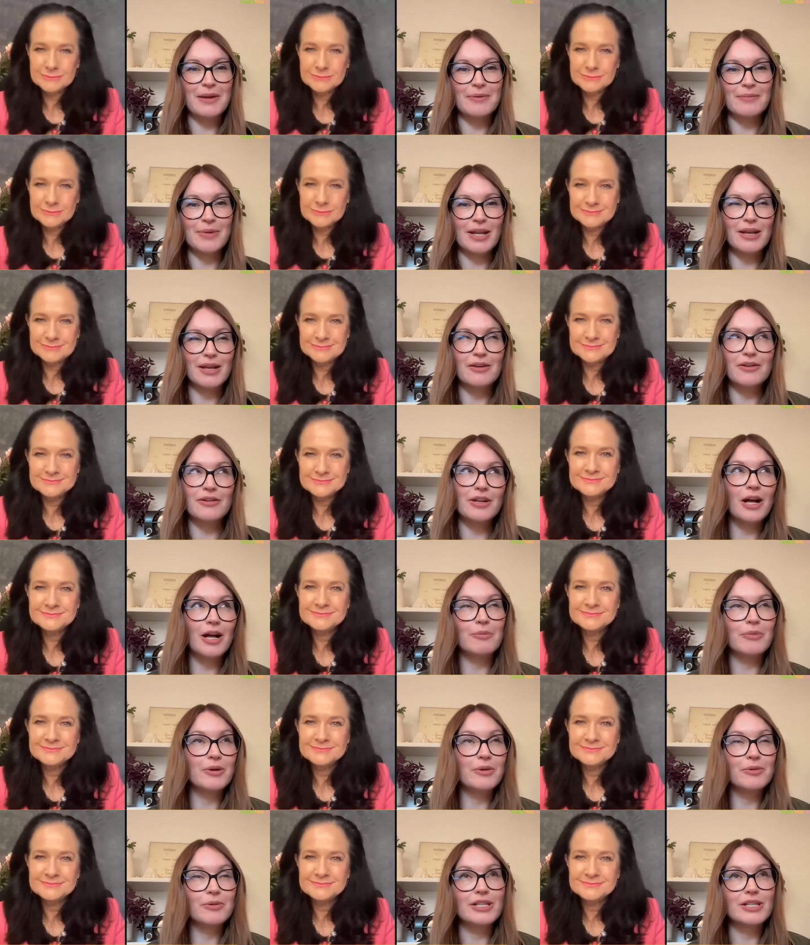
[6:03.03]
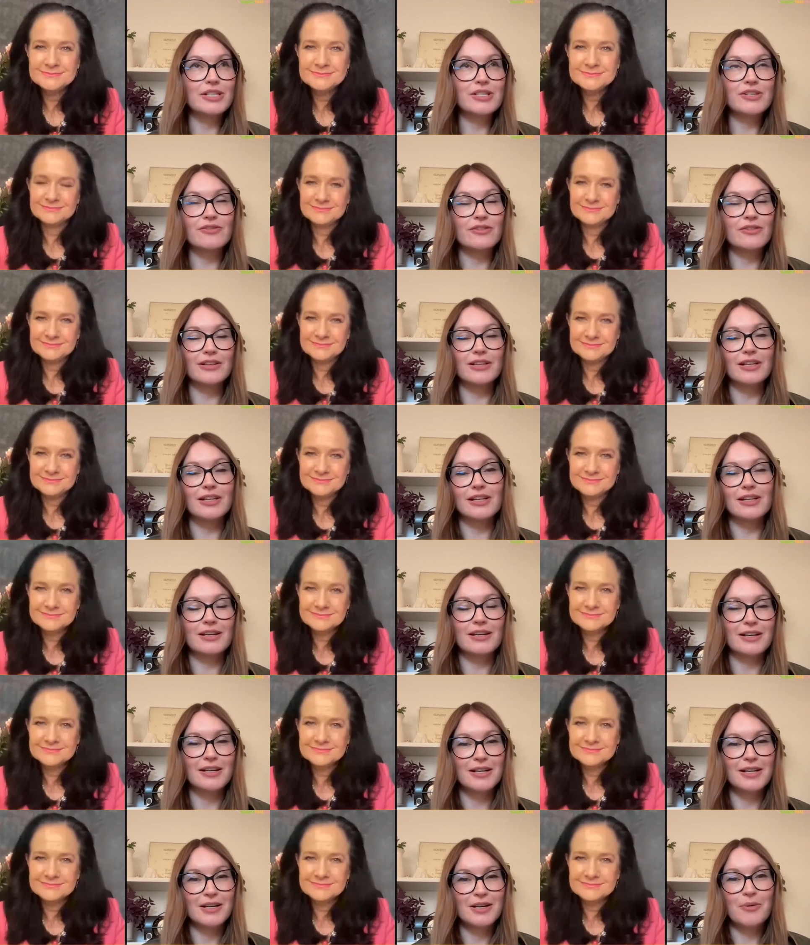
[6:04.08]
Speaker 1: but I couldn't help but reach for like
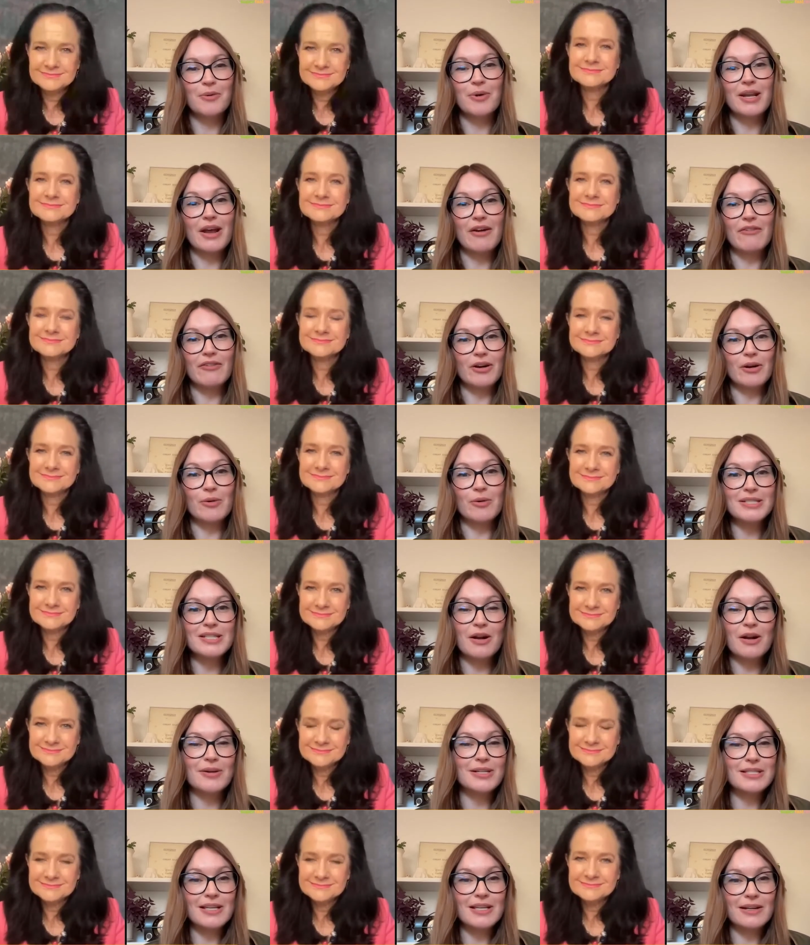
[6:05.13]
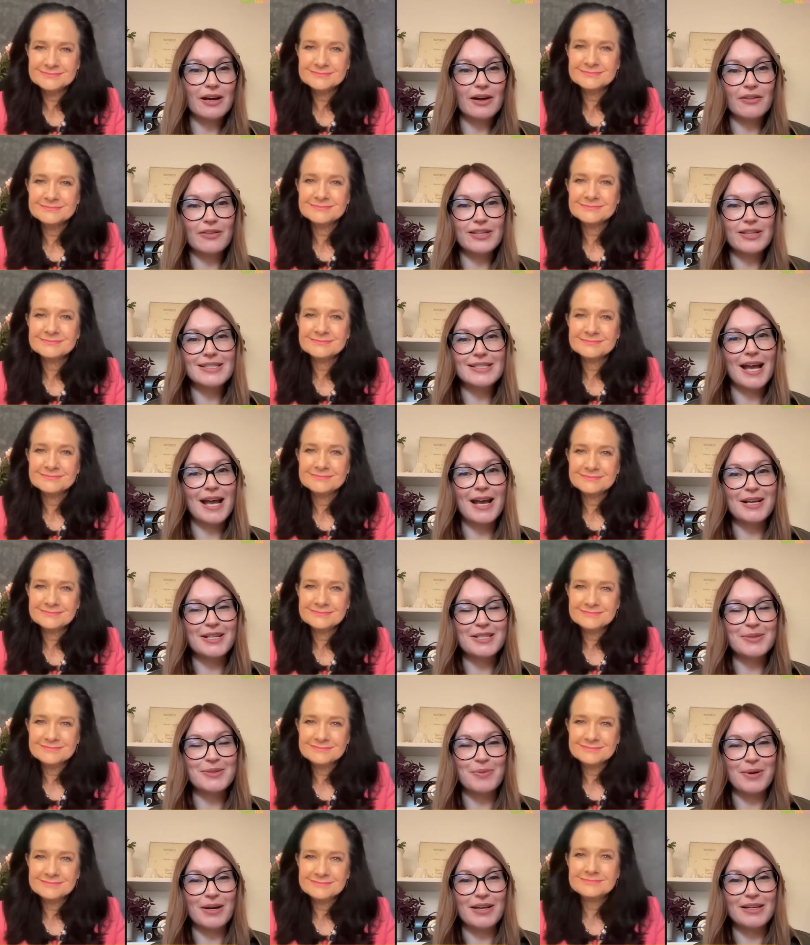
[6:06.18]
whatever. It wasn't always unhealthy snacks,
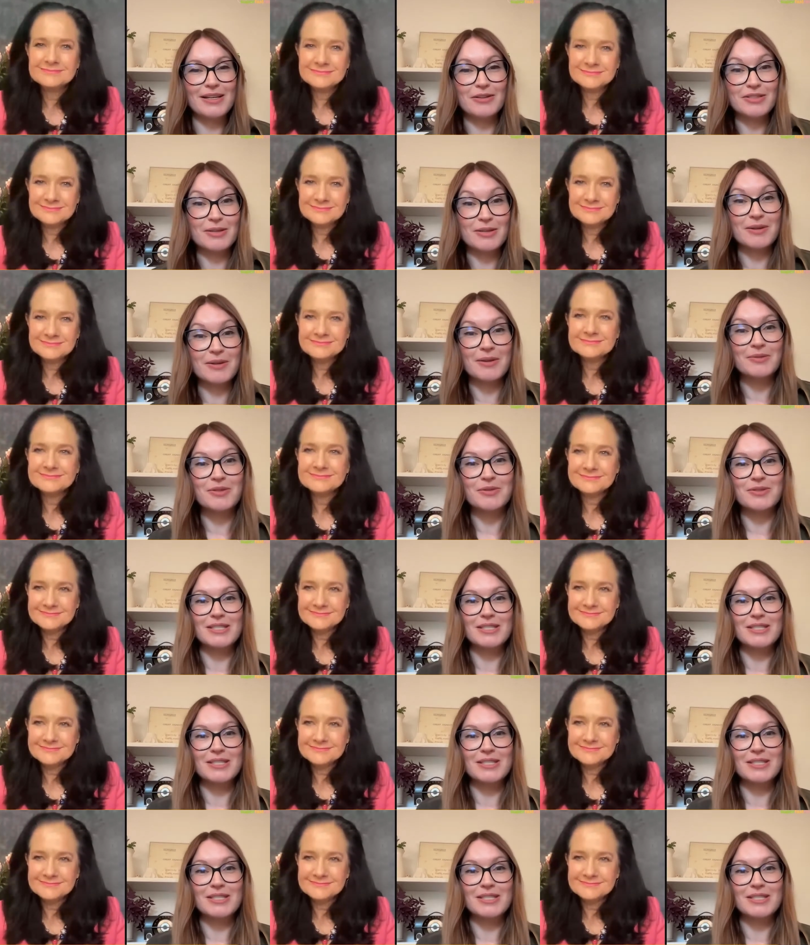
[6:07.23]
but you know, sometimes it was